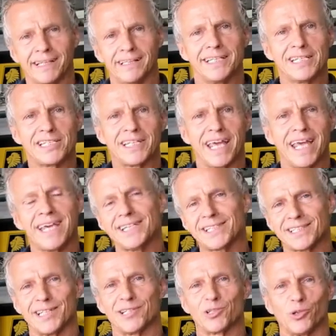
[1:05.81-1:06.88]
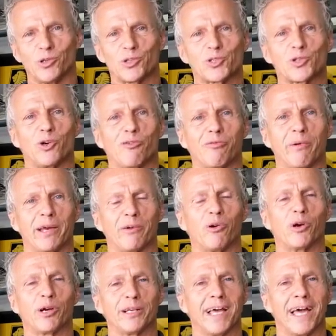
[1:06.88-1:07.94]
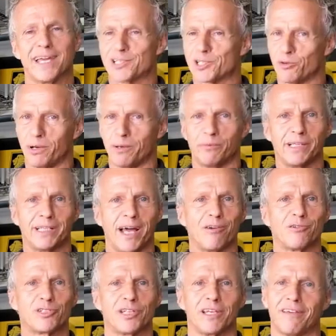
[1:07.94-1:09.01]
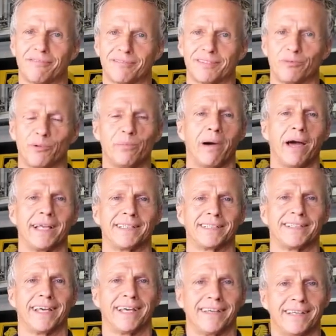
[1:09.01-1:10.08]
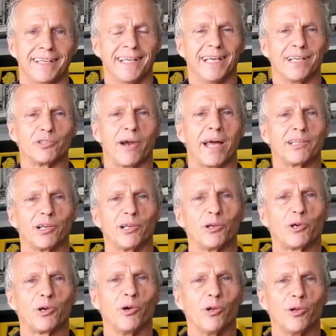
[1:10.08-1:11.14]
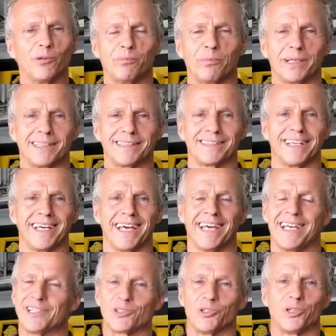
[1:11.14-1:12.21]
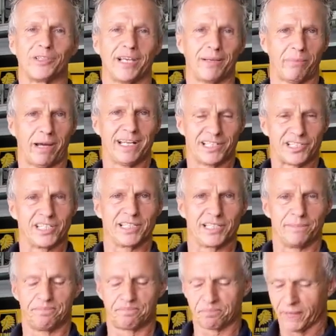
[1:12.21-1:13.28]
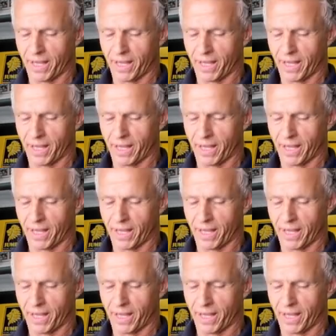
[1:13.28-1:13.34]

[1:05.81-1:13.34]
These days it's all software organized, so when we downshift we might try to look cool, but it's all done by the system.